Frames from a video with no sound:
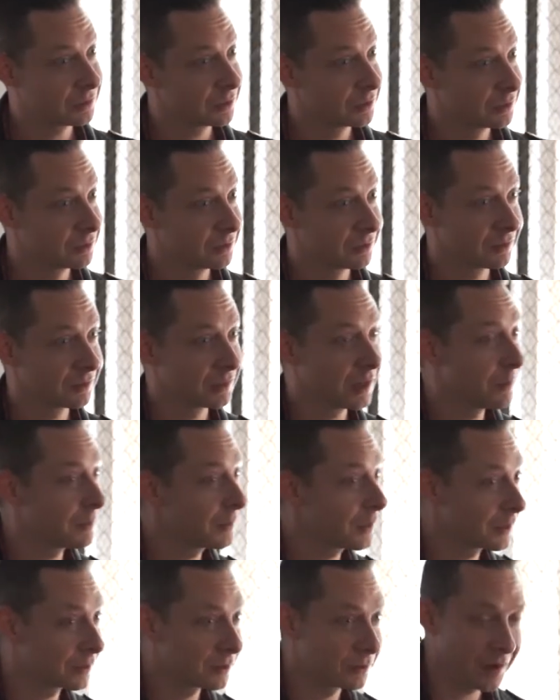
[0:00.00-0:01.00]
too
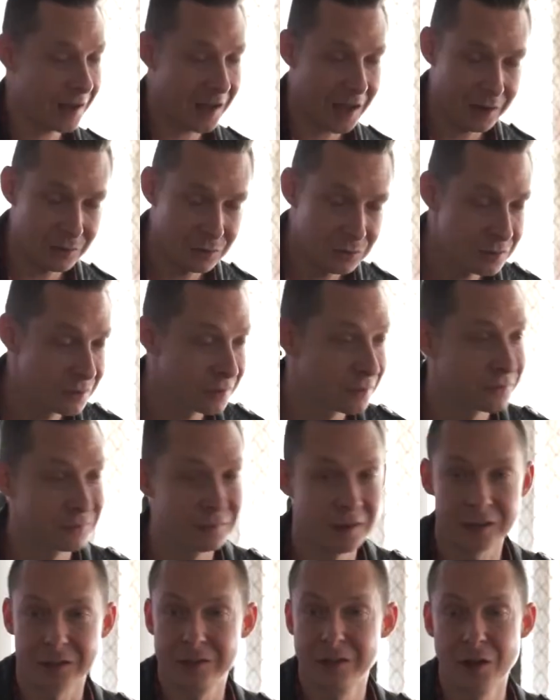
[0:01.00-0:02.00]
something, who the
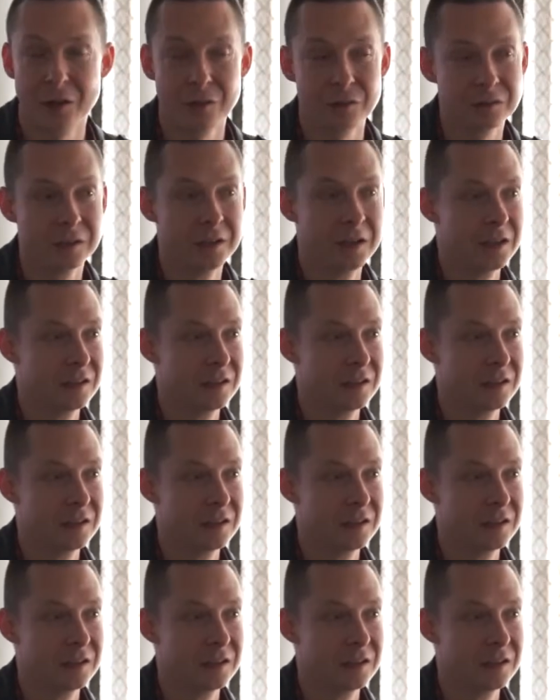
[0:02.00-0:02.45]
fuck knows.